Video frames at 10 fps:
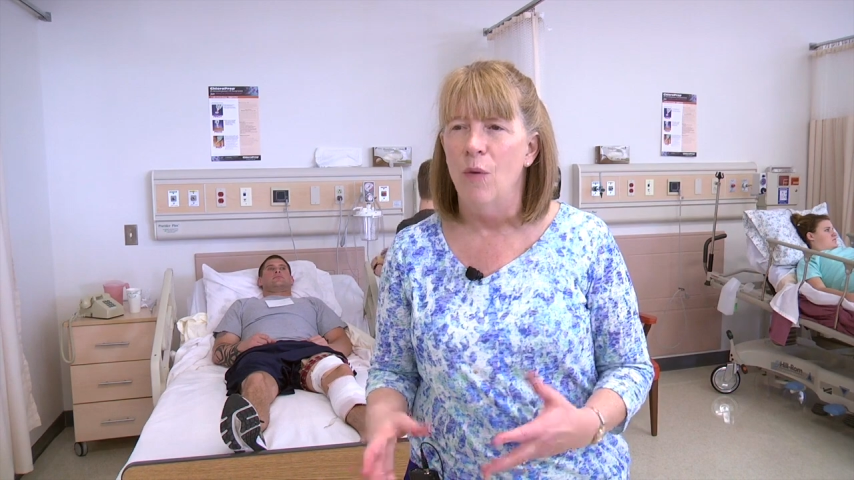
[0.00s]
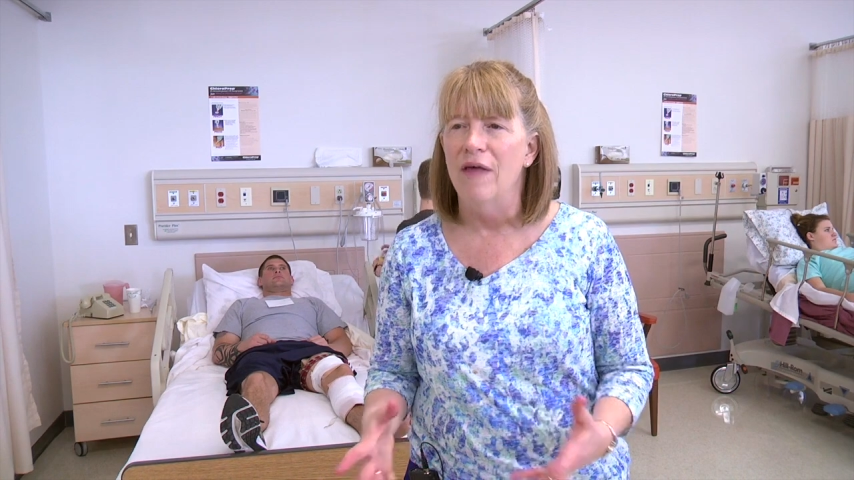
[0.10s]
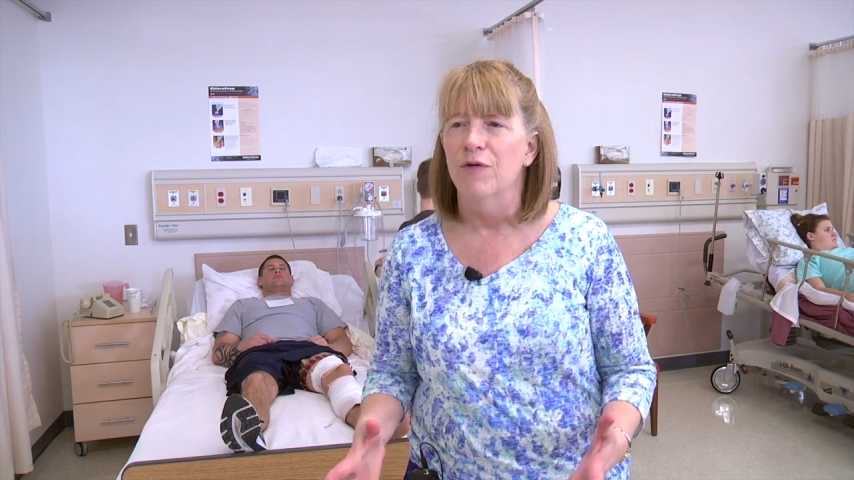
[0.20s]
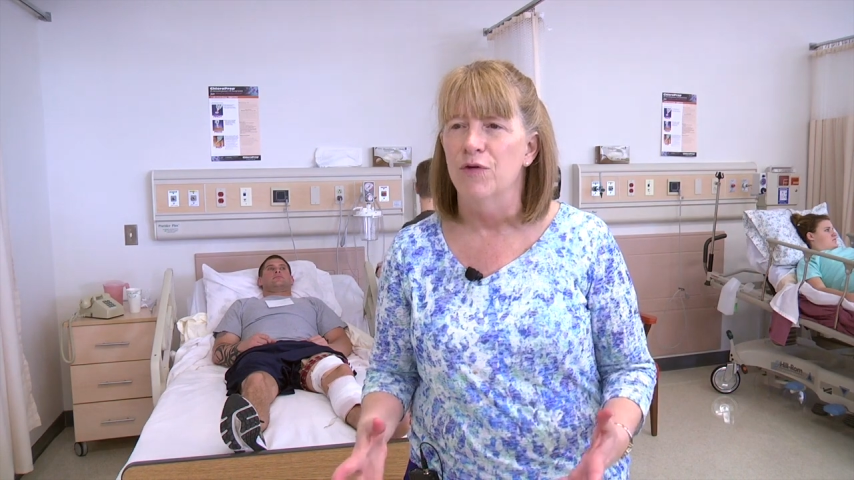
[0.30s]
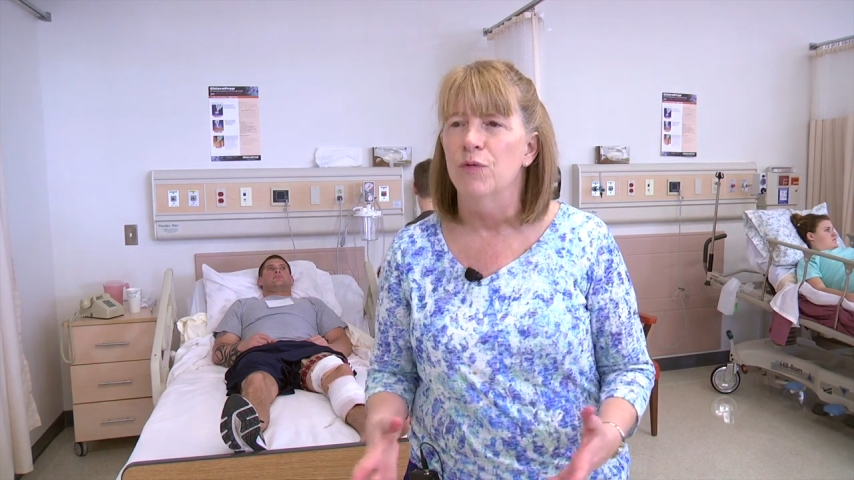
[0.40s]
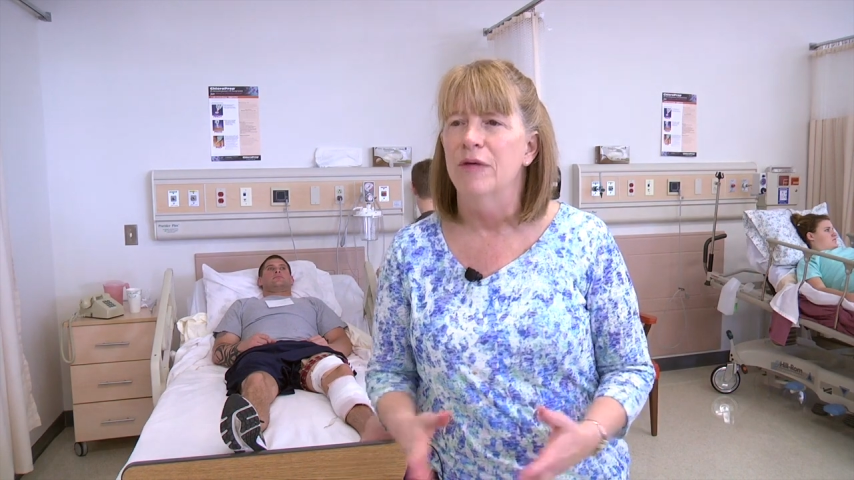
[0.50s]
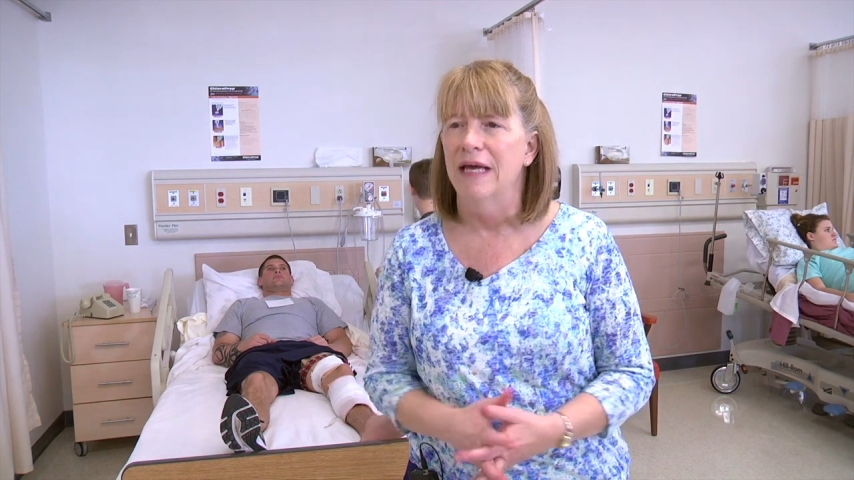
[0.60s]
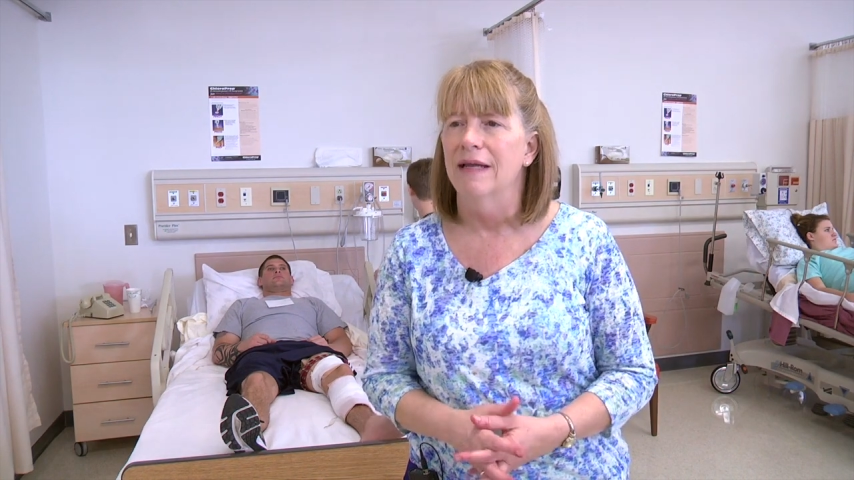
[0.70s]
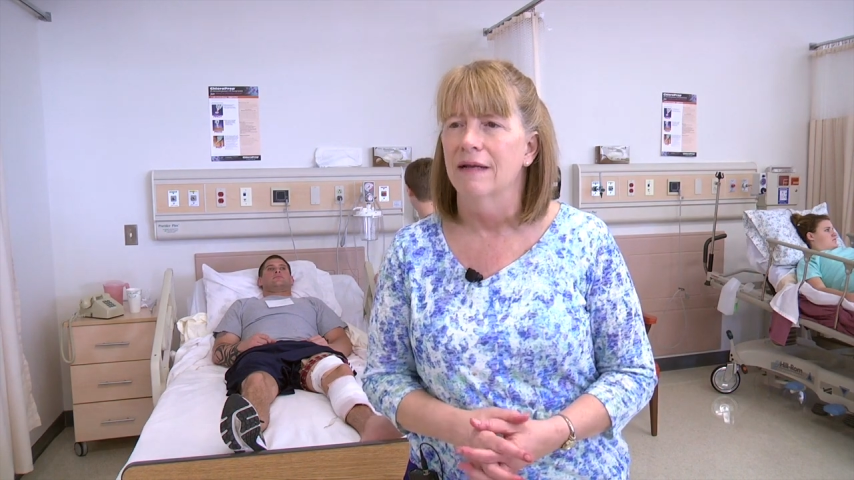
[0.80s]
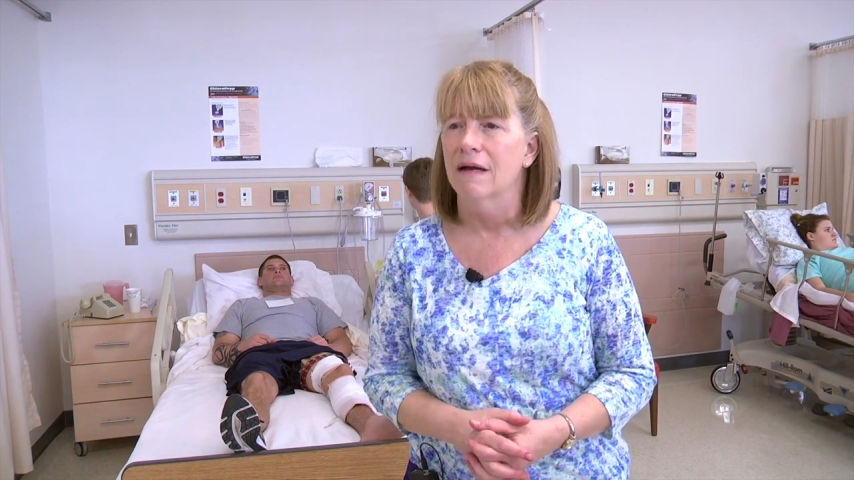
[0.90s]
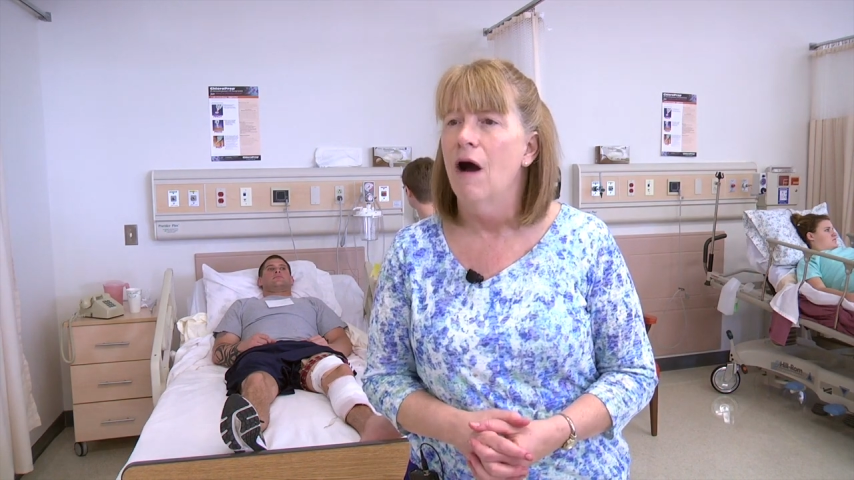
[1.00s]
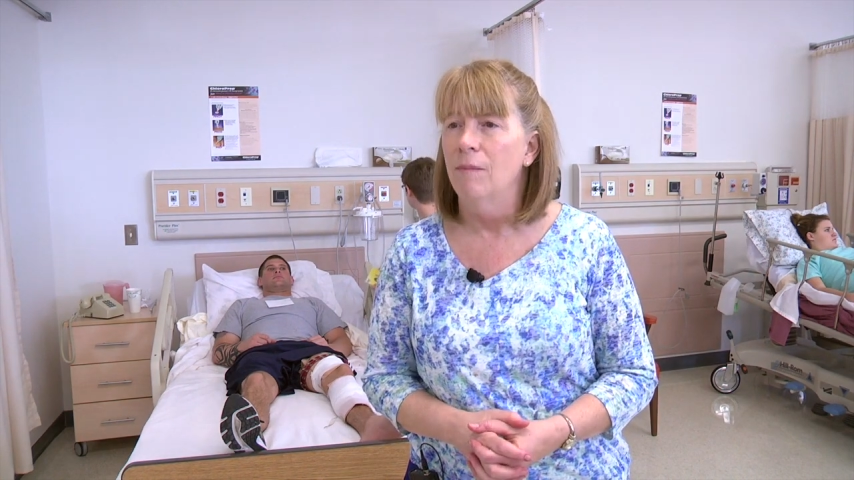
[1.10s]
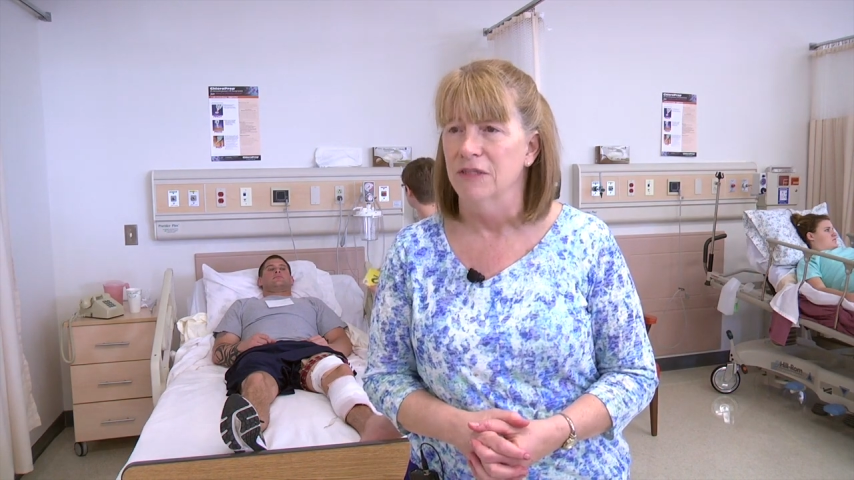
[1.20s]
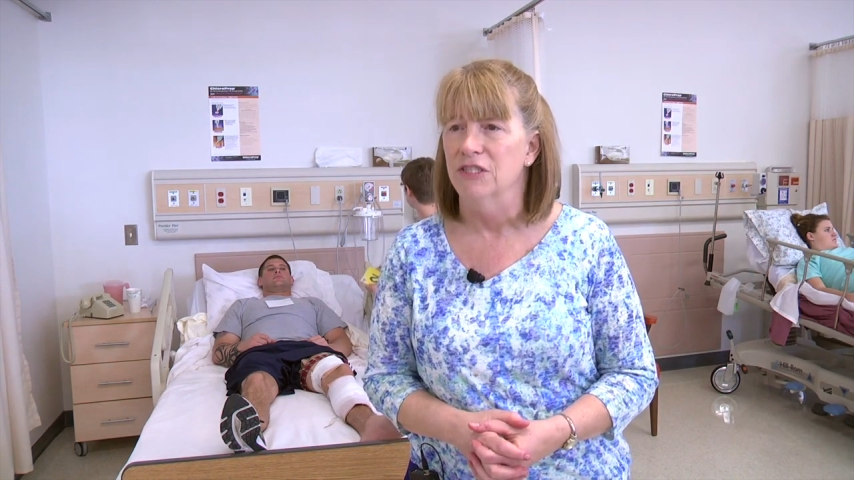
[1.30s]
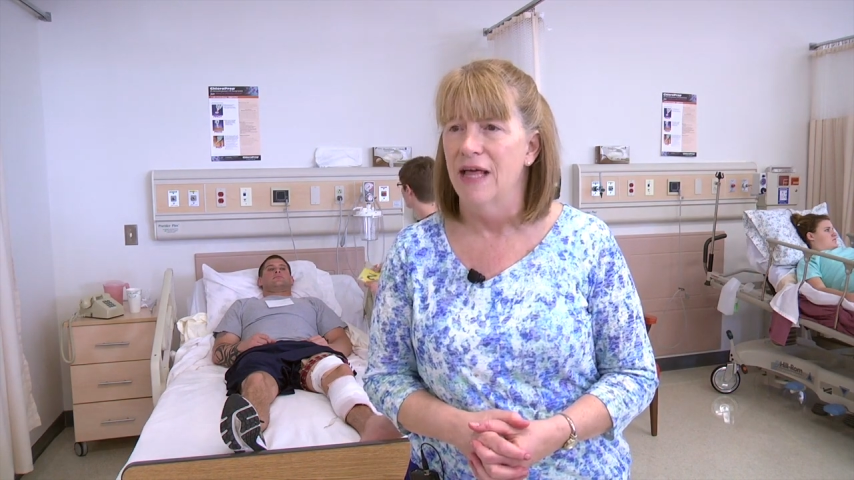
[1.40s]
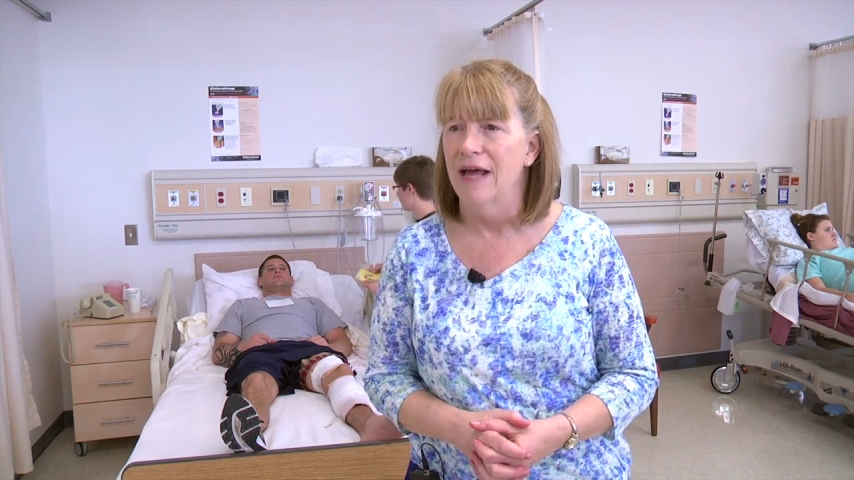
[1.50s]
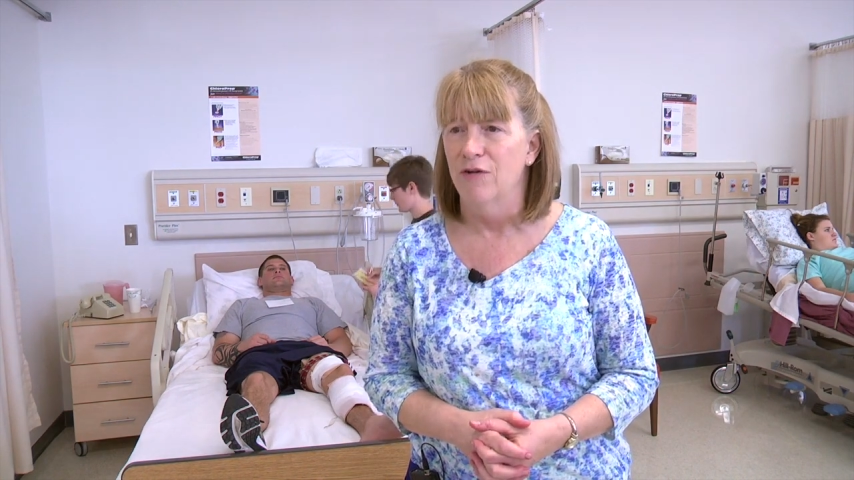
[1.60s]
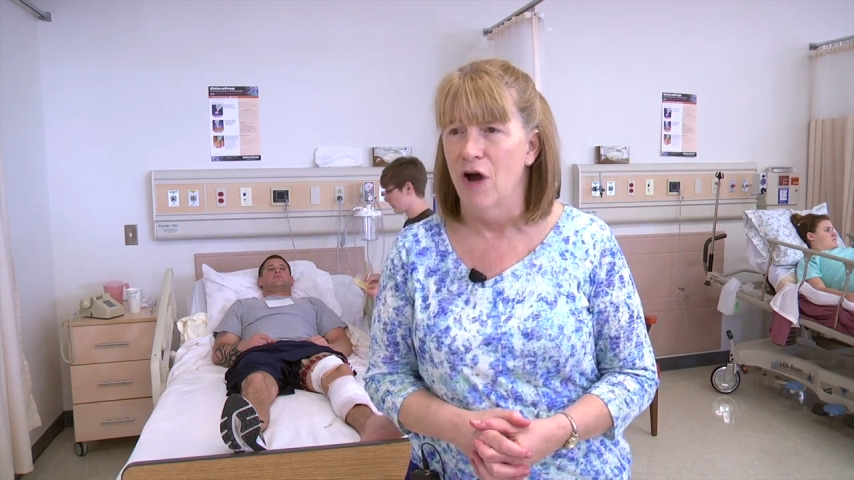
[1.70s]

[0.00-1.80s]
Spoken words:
whether you can accomplish that or